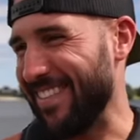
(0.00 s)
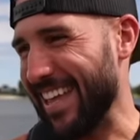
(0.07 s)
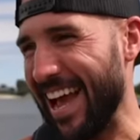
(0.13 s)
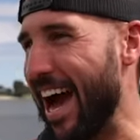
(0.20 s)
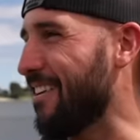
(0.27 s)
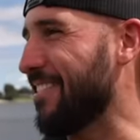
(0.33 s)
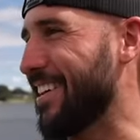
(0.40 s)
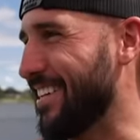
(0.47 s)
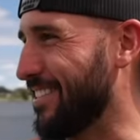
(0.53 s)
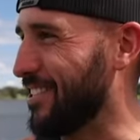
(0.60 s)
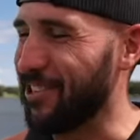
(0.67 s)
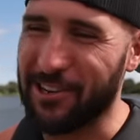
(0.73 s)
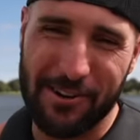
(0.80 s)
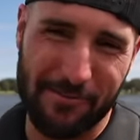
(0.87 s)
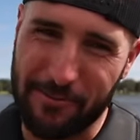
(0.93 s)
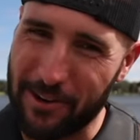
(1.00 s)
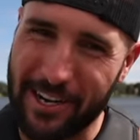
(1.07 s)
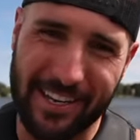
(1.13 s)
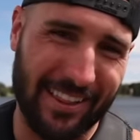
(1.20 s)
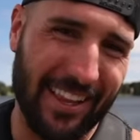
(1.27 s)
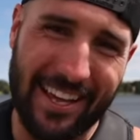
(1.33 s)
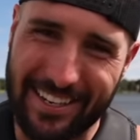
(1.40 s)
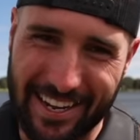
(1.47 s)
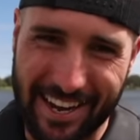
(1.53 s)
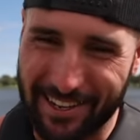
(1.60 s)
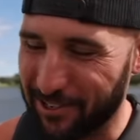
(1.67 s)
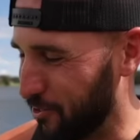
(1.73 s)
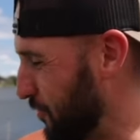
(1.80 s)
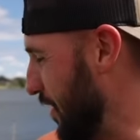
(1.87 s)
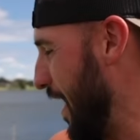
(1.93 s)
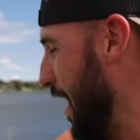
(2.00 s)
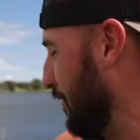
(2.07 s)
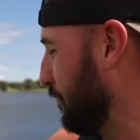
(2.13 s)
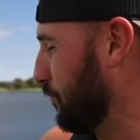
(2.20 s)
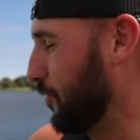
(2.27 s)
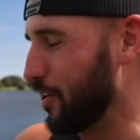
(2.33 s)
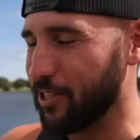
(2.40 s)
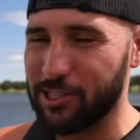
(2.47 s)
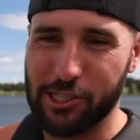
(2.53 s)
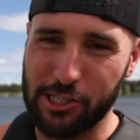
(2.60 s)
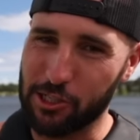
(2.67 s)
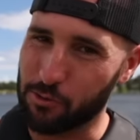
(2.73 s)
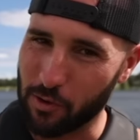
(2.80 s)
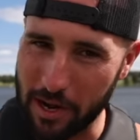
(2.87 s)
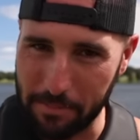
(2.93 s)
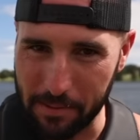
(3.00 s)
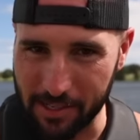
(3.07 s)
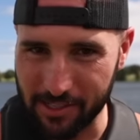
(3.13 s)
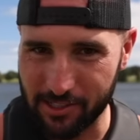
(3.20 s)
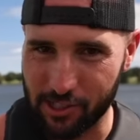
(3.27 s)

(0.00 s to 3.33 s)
I mean, dude, I'm freaking let down, dude. The F1, she's ripping.